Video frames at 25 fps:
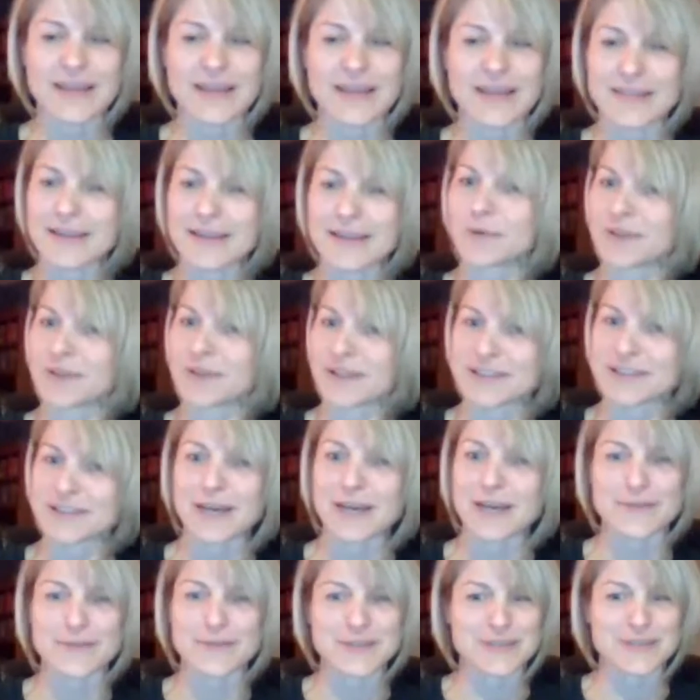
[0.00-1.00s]
think one of the
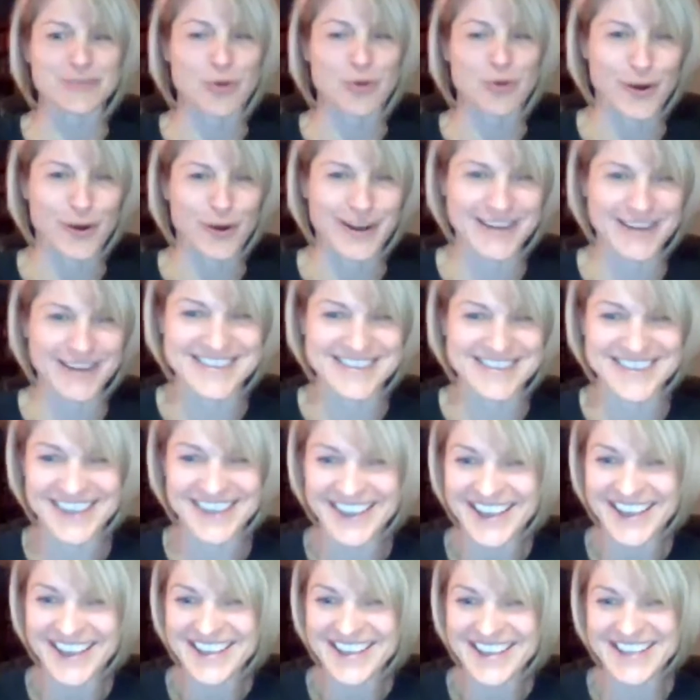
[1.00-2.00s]
toughest sports
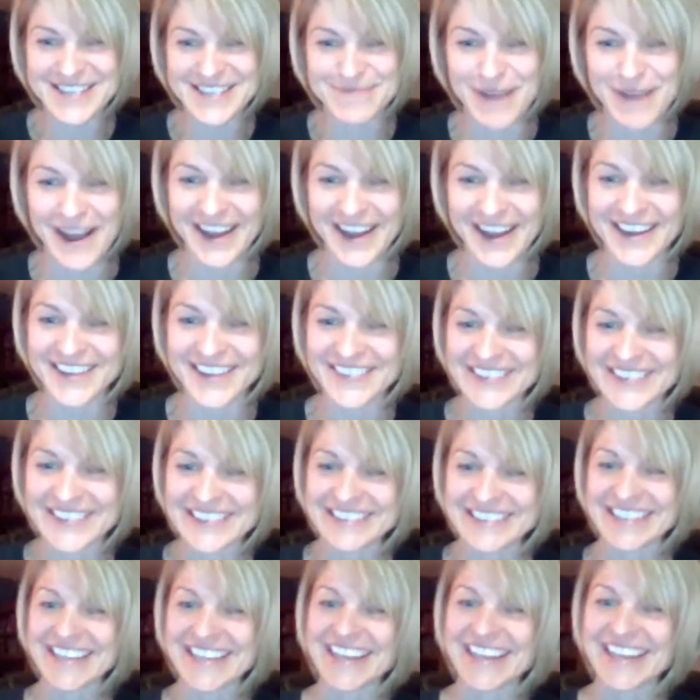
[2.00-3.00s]
is
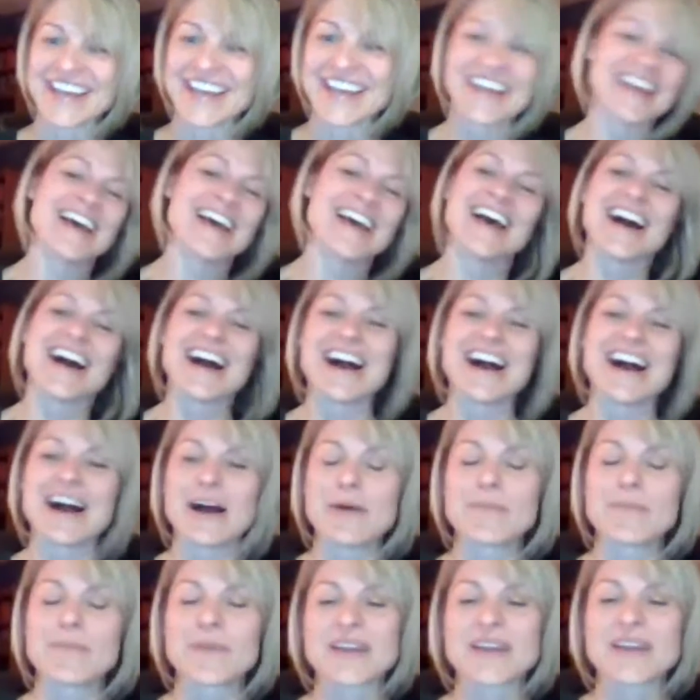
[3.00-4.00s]
bodybuilding.
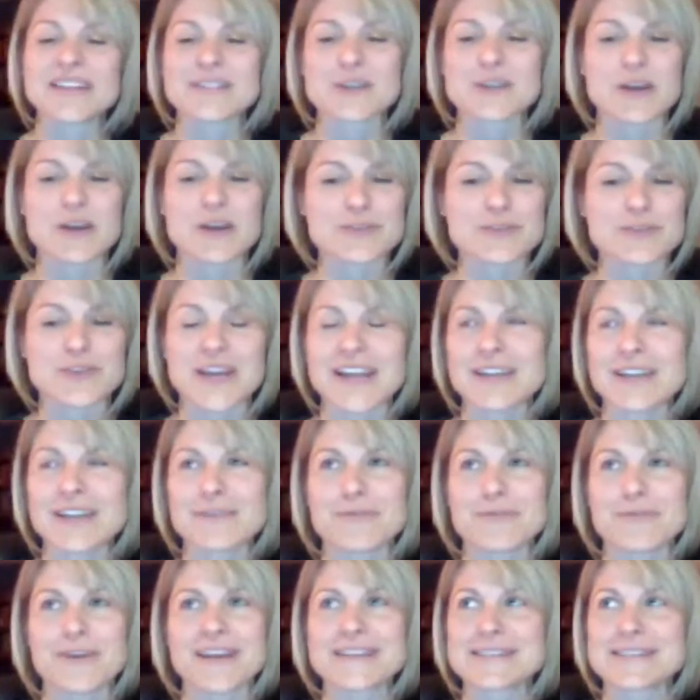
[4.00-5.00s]
And so I was trying to
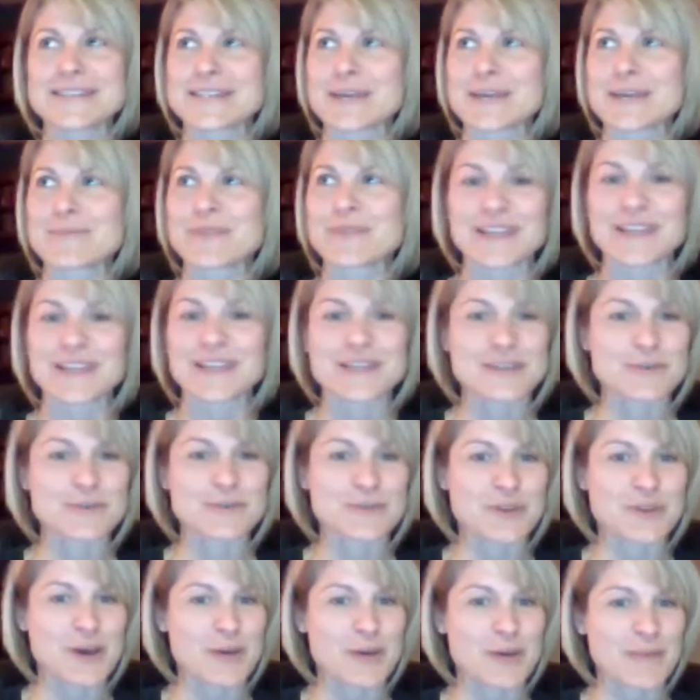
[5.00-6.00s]
find something to do with all
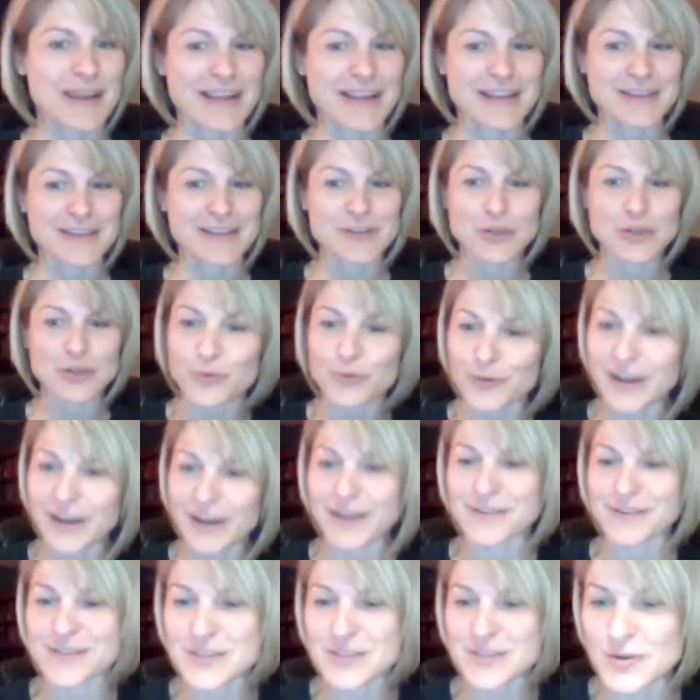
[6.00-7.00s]
my newfound
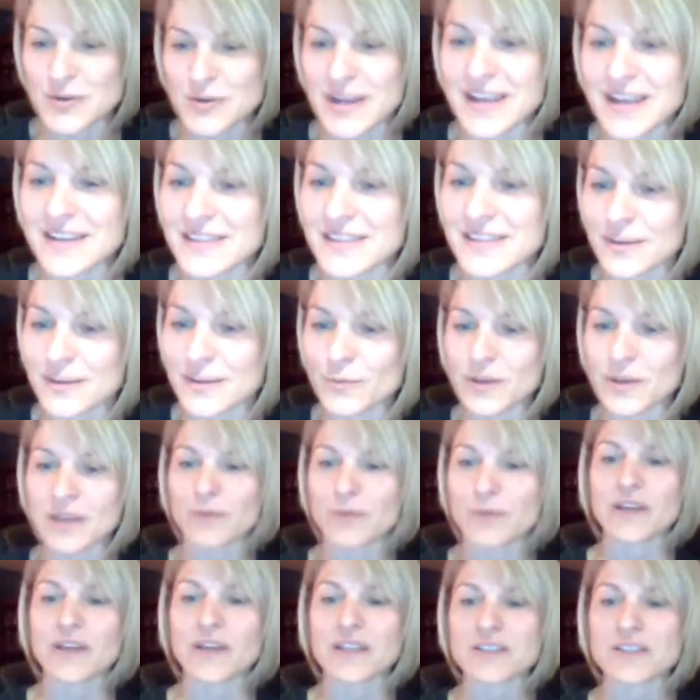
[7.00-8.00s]
strength. And we went
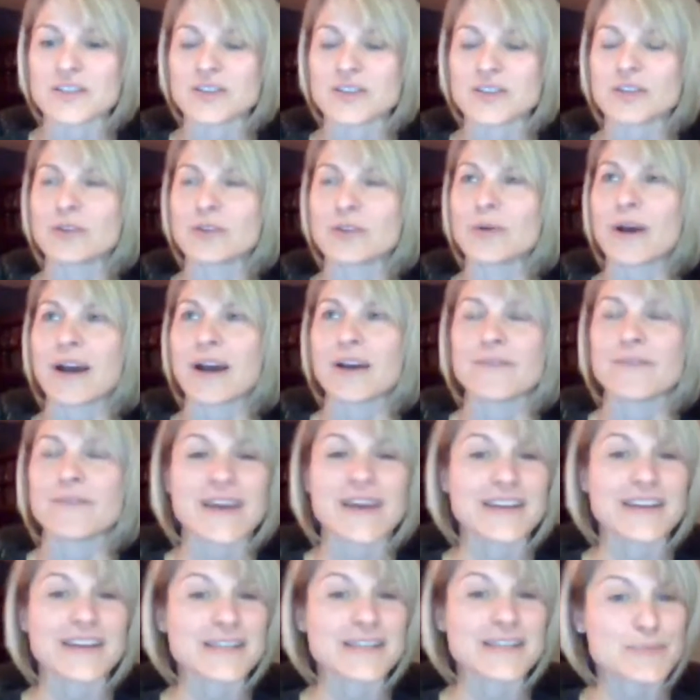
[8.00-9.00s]
to
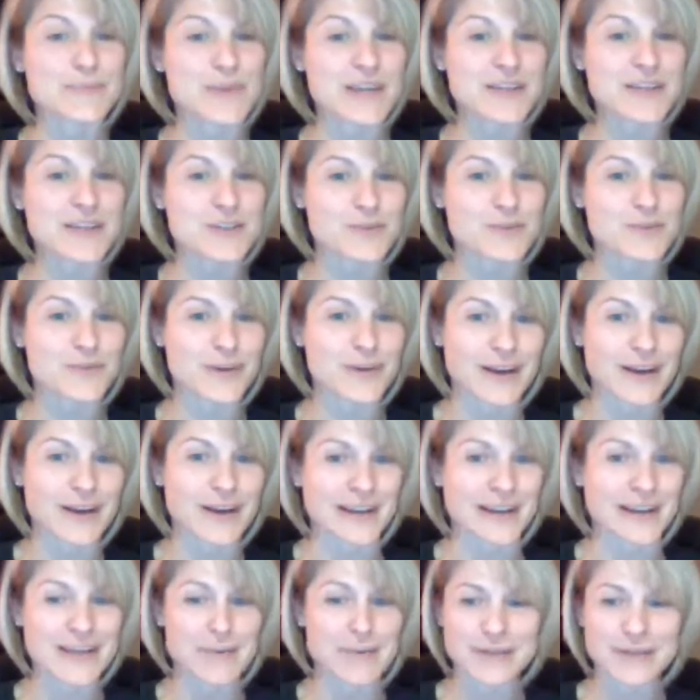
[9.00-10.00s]
Venice Beach for our
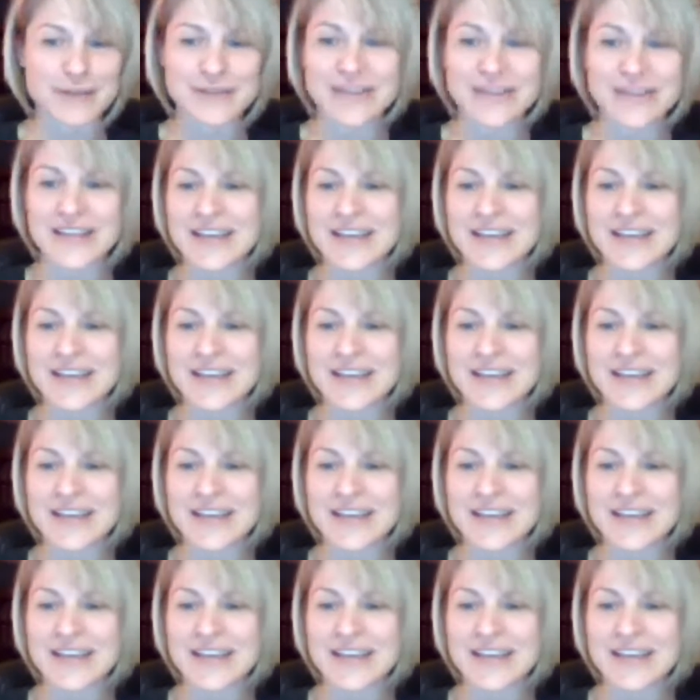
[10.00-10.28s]
honeymoon,